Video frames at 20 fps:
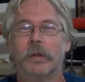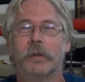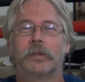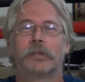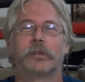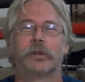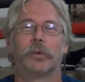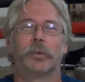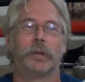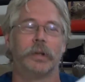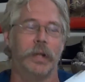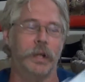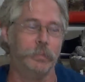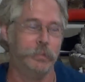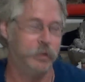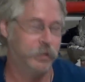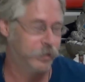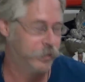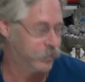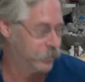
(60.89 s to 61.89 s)
So what I'm
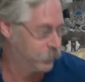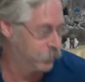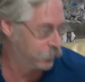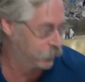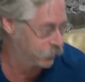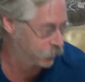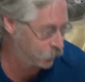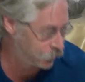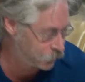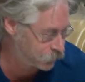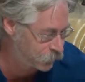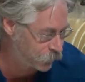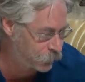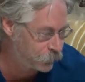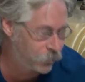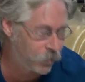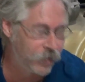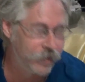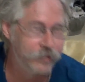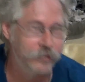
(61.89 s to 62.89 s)
going to use for
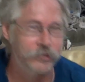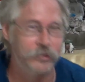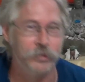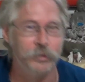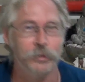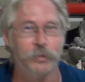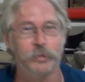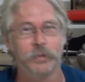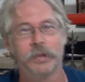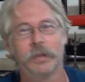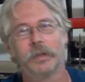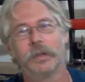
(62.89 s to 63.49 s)
my suit